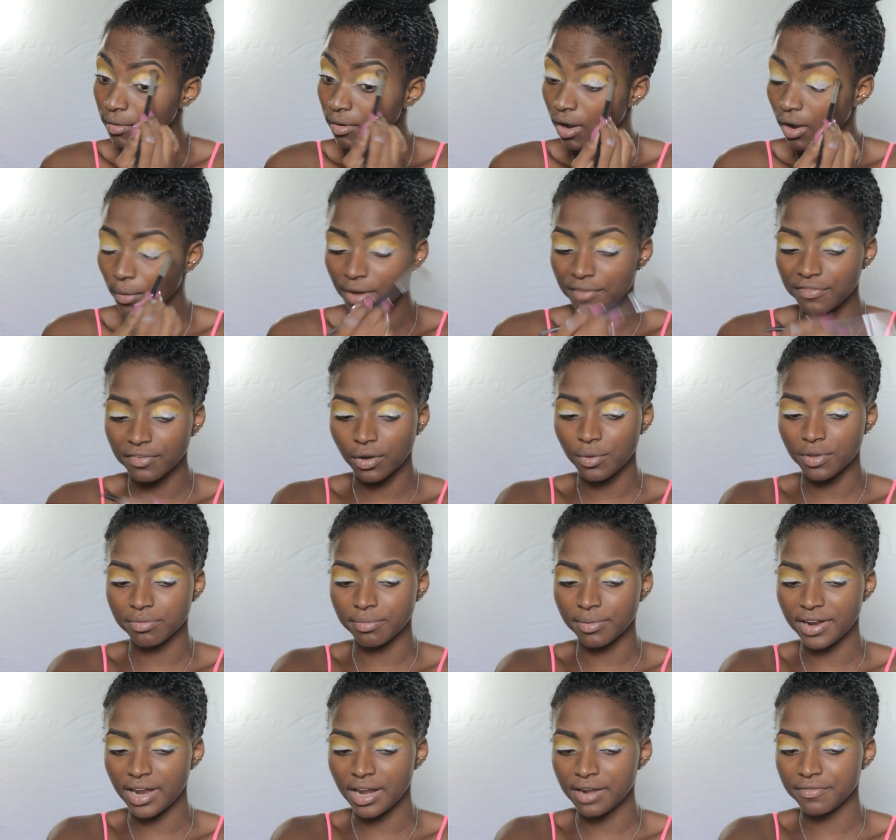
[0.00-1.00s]
However, with
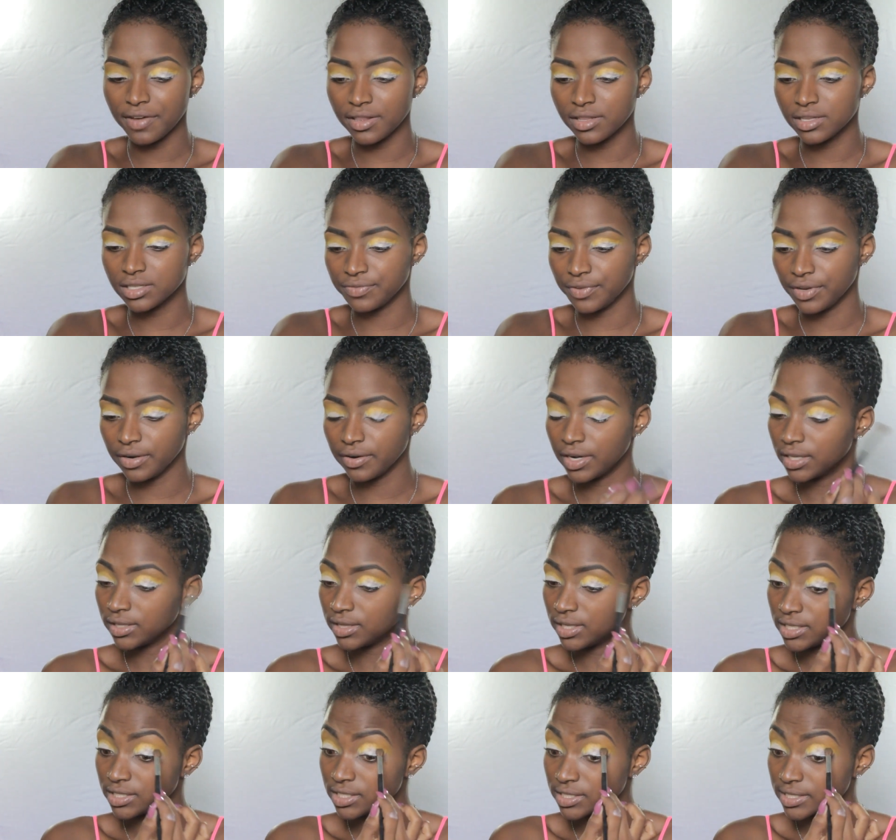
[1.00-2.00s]
my grandfather's funeral,
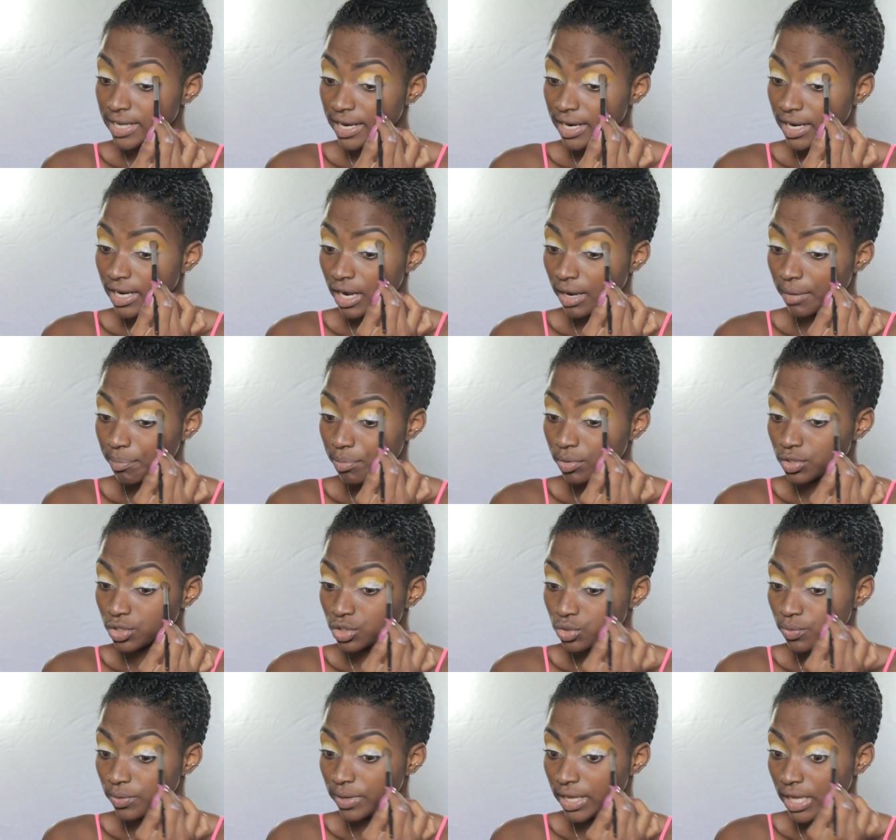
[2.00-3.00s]
things just kind of got
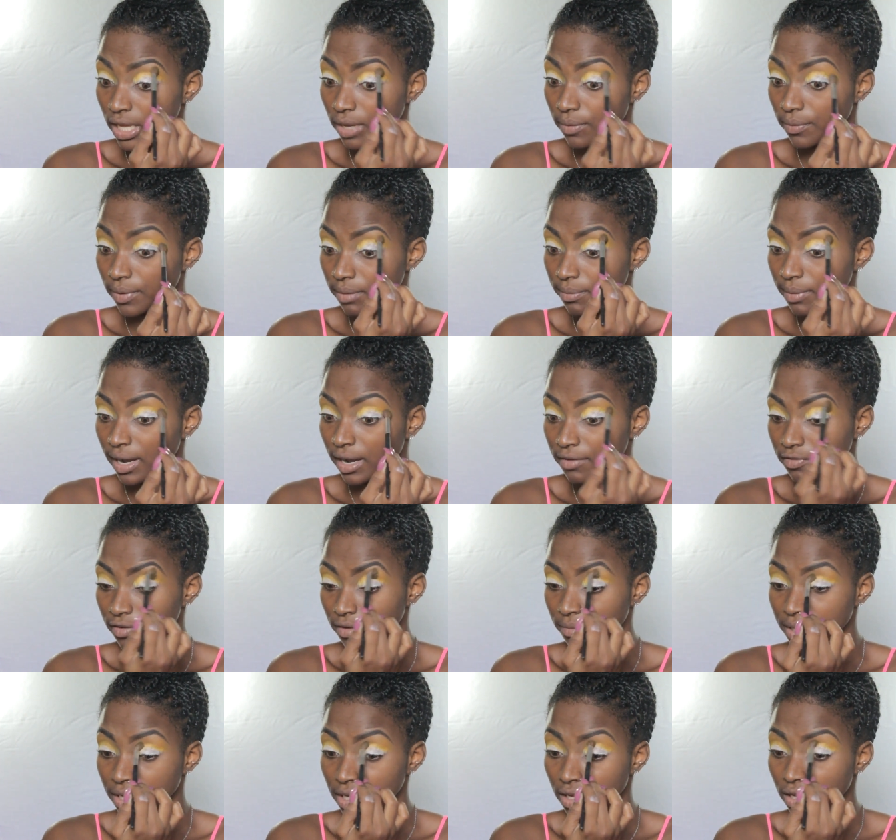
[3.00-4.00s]
pushed way back
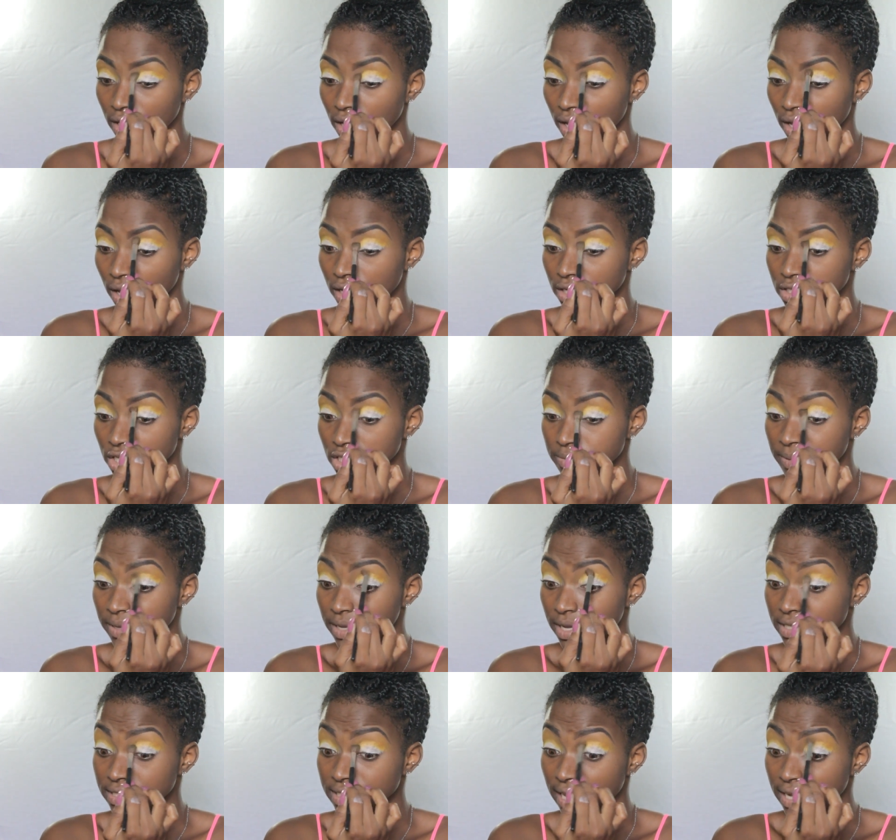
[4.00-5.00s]
for me, just
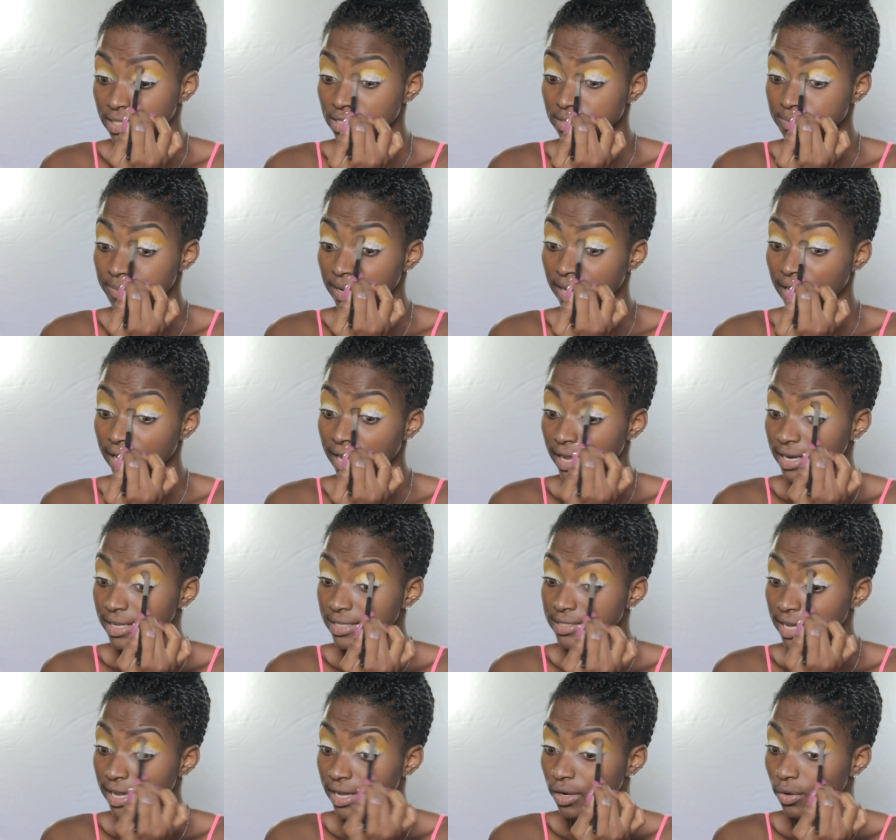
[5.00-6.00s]
because I had to spend like an
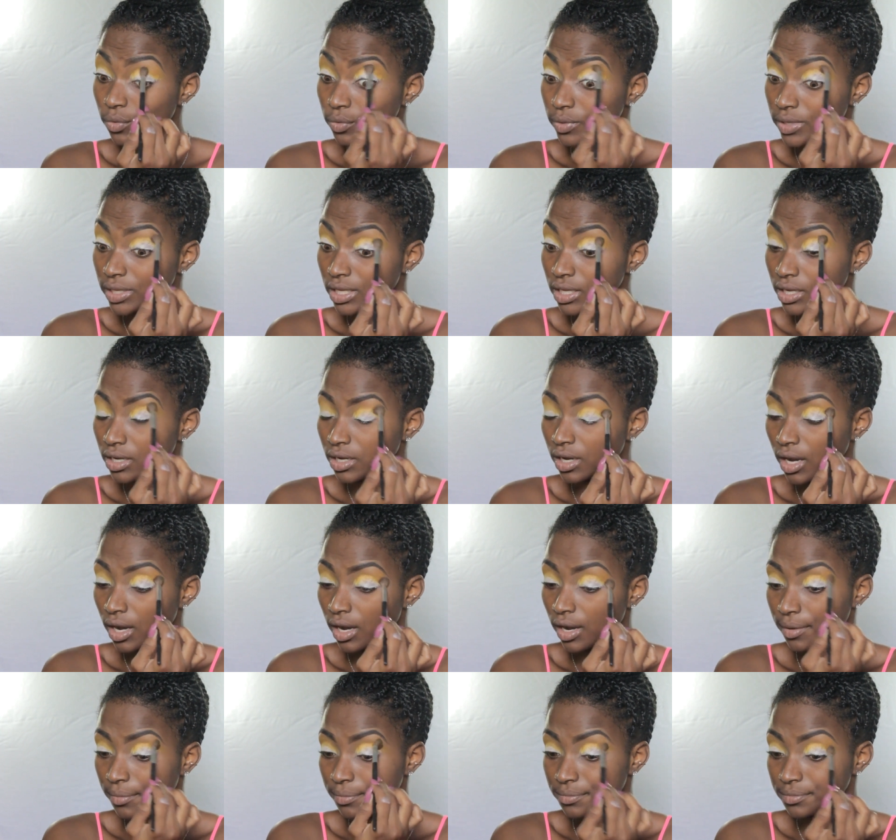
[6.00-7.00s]
entire week
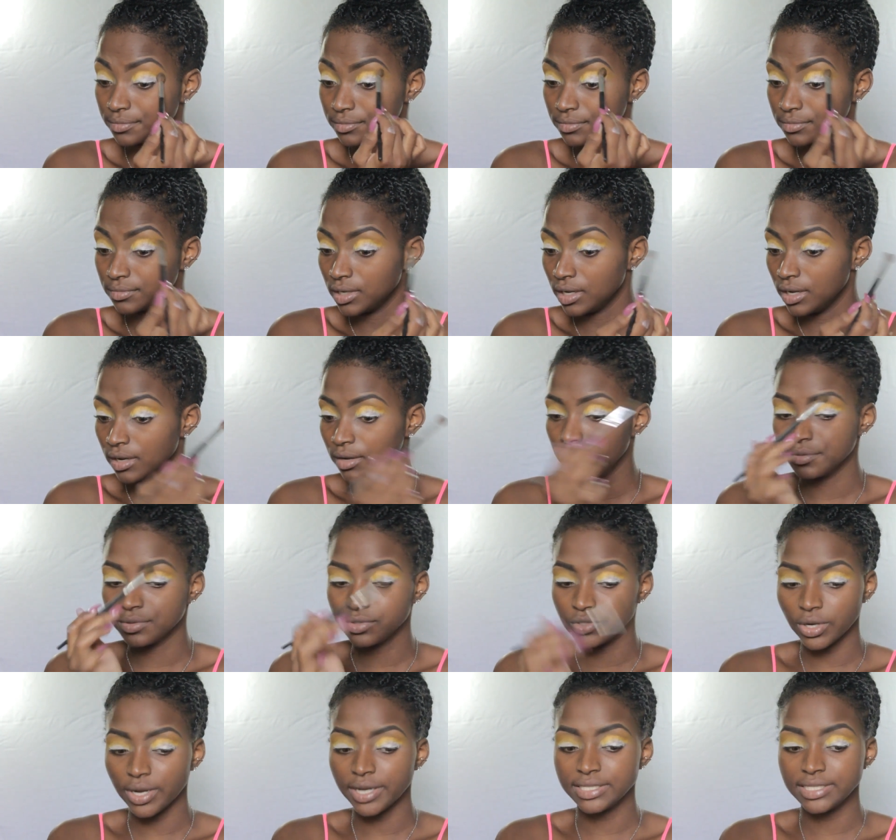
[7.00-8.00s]

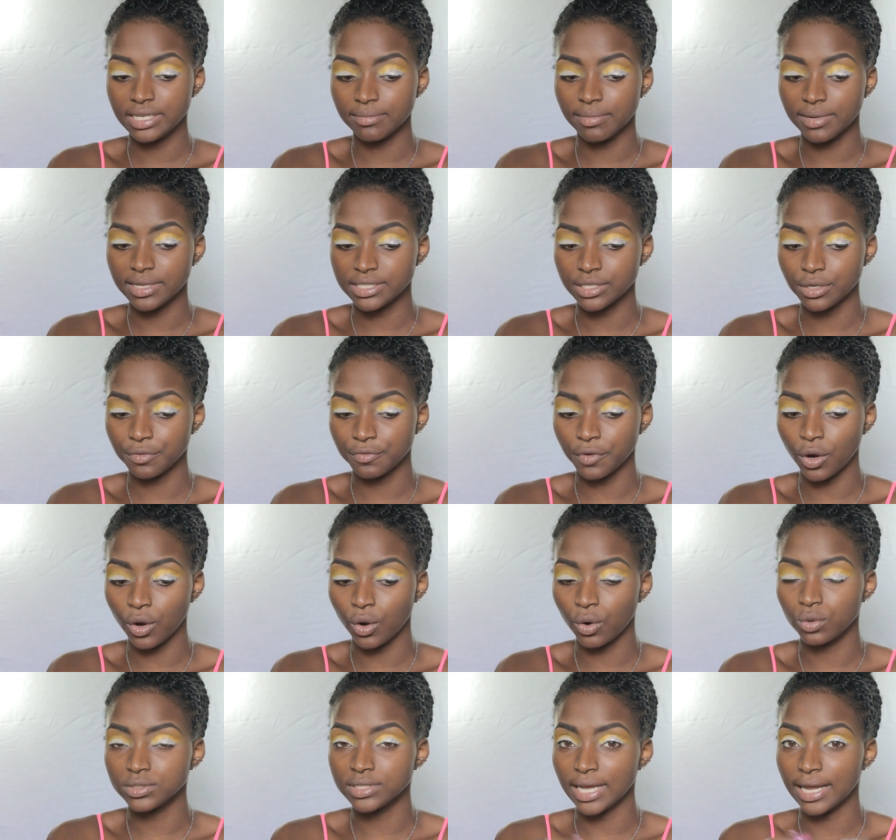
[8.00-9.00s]
sorting myself
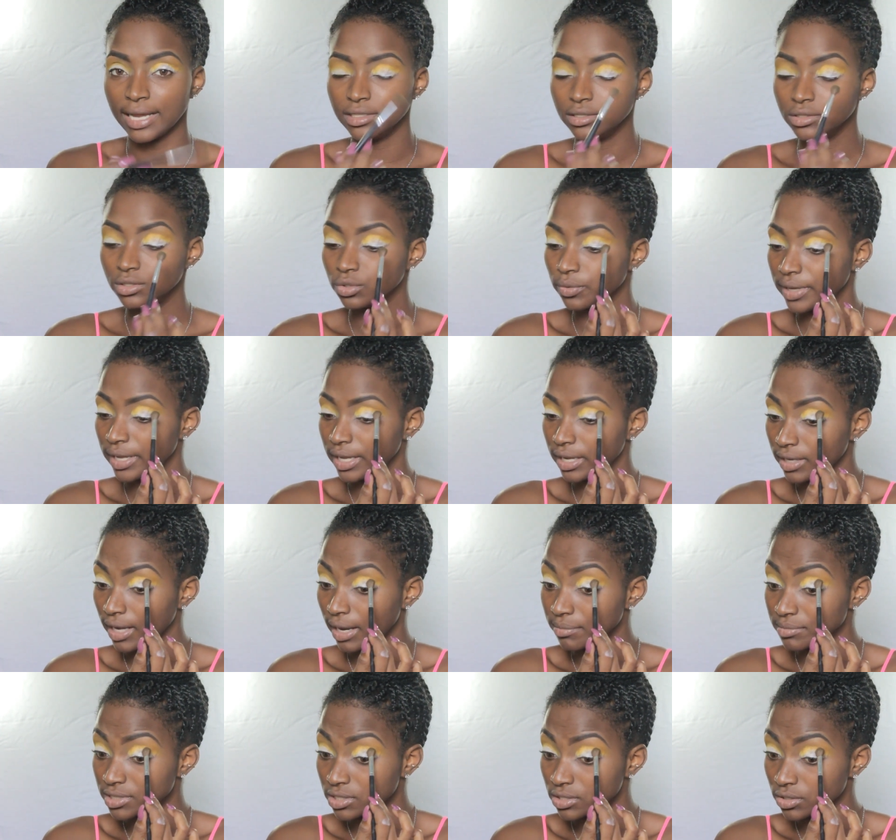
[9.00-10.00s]
out and doing.
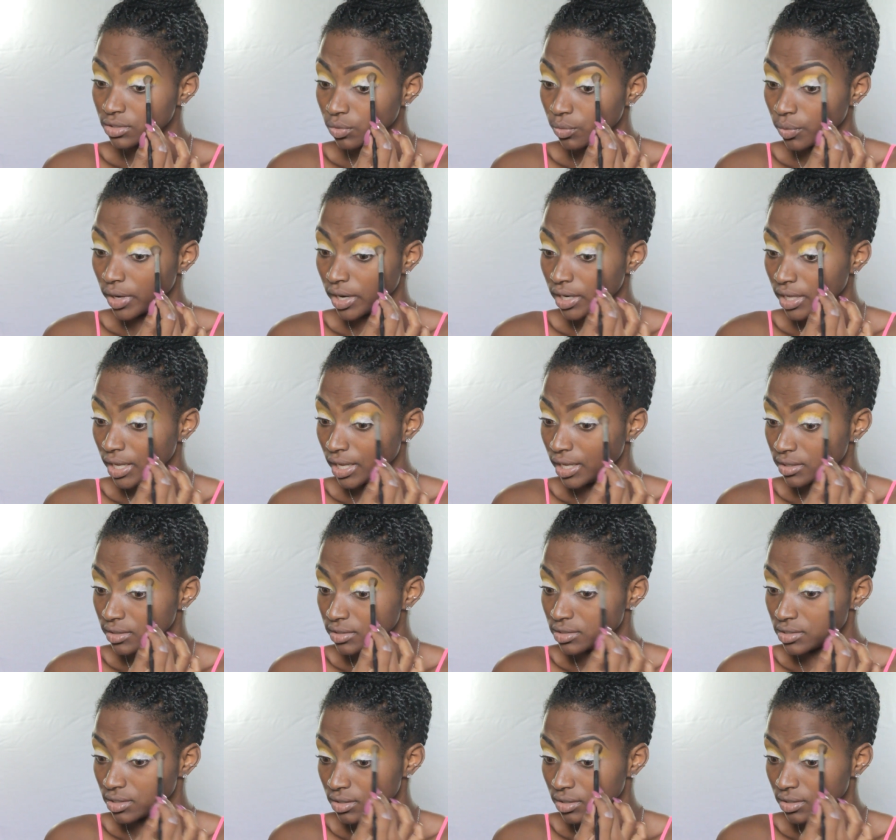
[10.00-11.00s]
I'm still working,
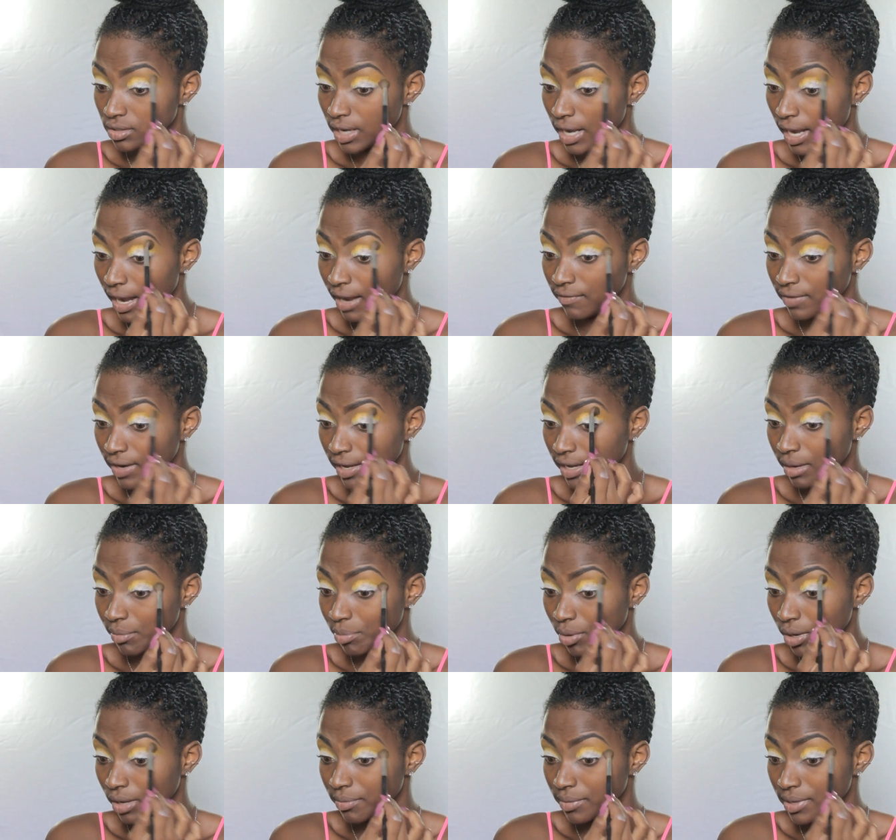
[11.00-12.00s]
so I have like
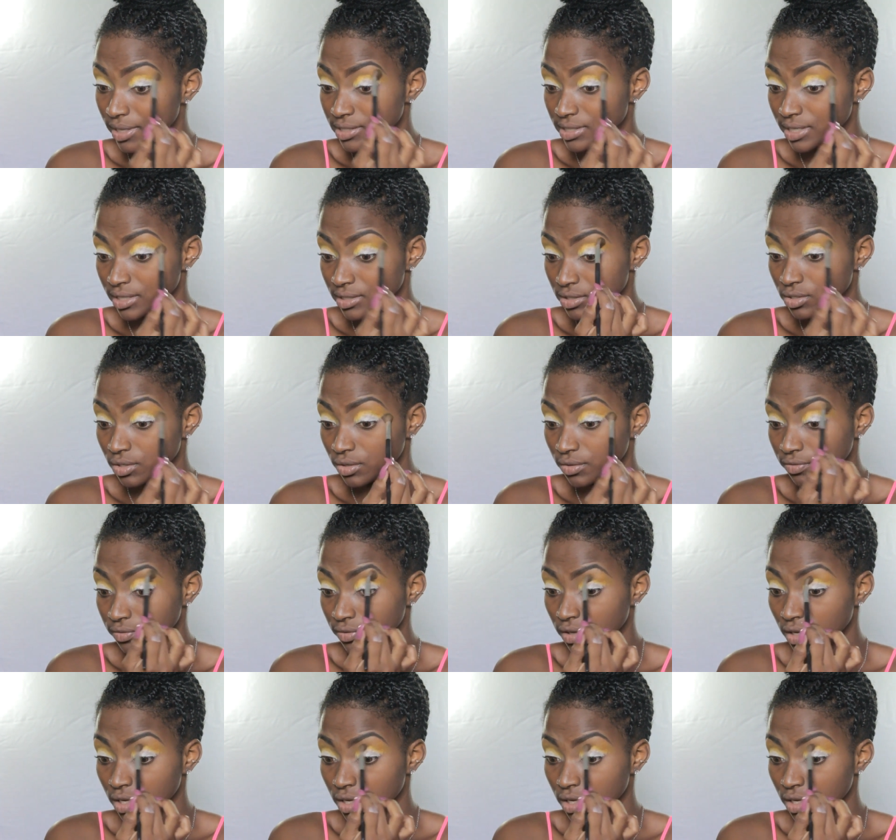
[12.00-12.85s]
appointments and stuff.